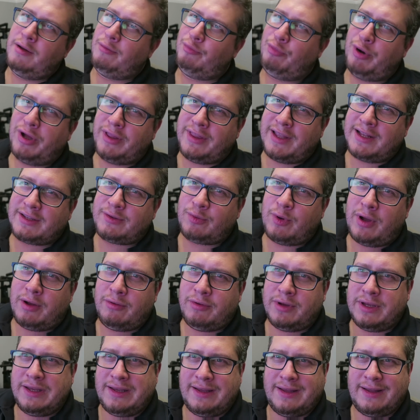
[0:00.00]
But that's why
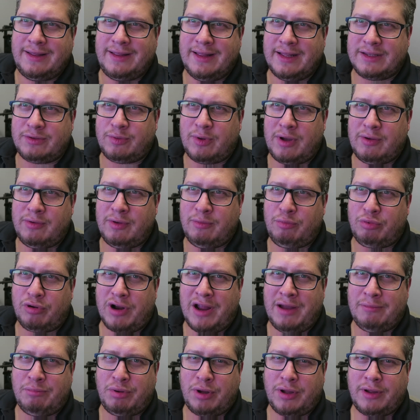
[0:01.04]
we that's why we
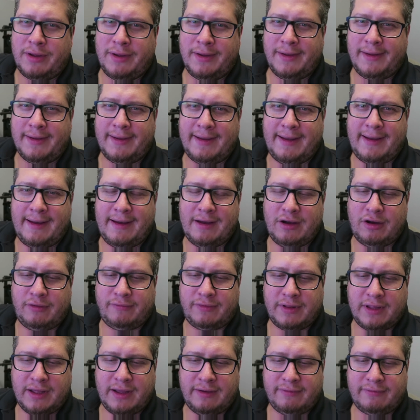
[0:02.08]
prep. Uh,
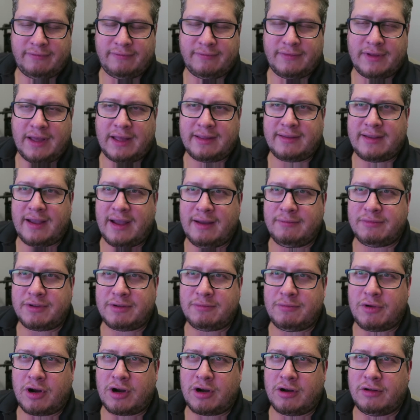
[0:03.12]
hopefully, I've got time
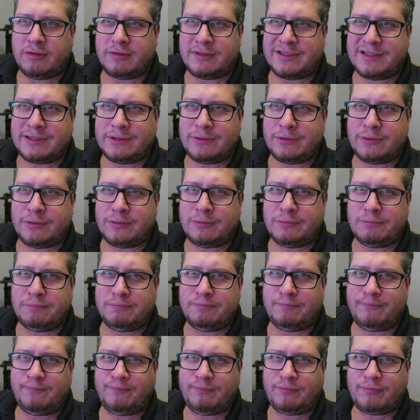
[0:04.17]
tomorrow to
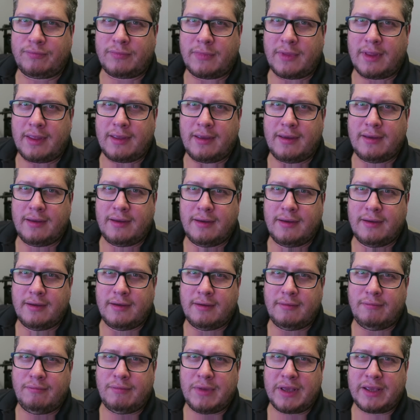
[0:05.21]

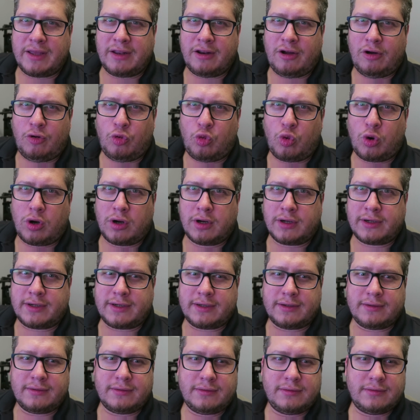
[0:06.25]
make it all work.
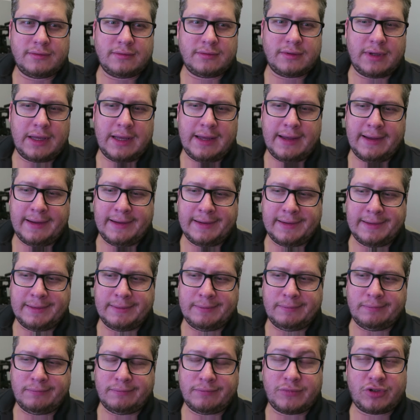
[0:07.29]

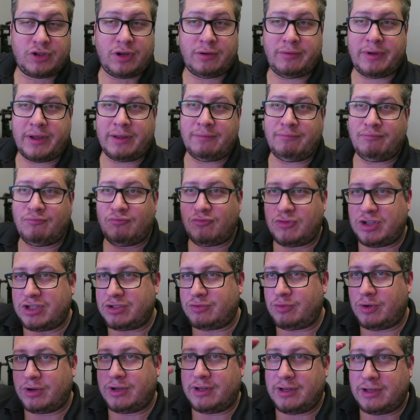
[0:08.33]
Um, so anyway,
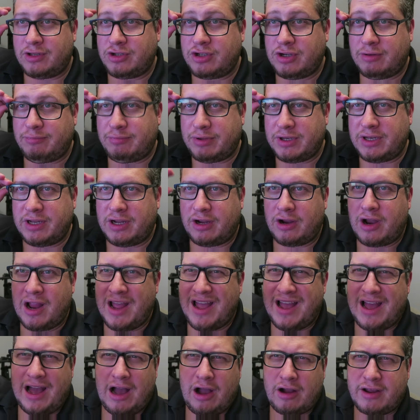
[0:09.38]
just wanted to jump in here.
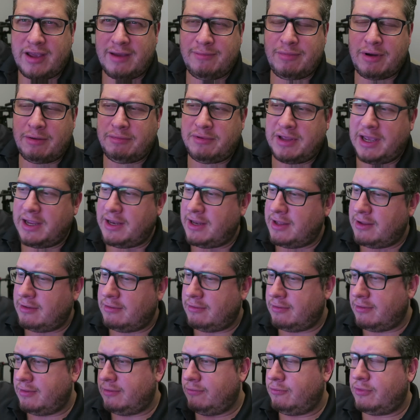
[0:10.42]
I'll keep
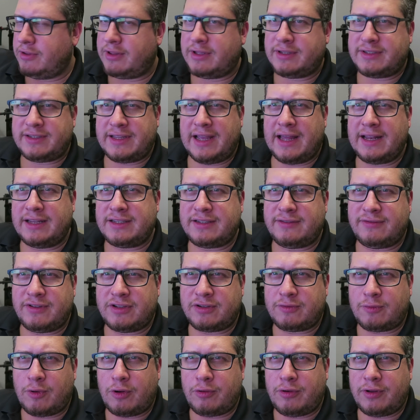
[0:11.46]
updating with the status of
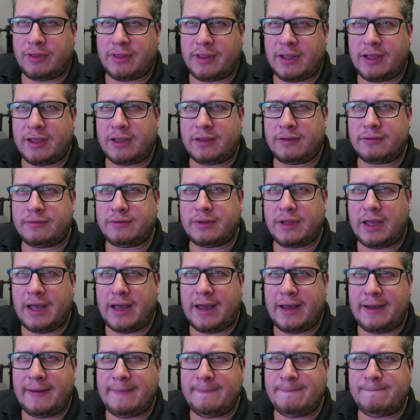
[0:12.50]
this Ronin thing
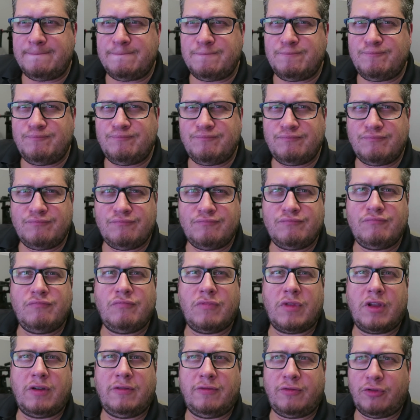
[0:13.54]

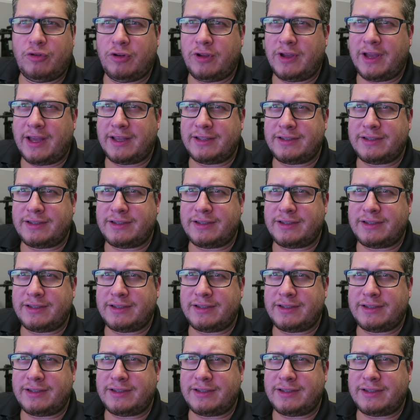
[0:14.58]
um, for you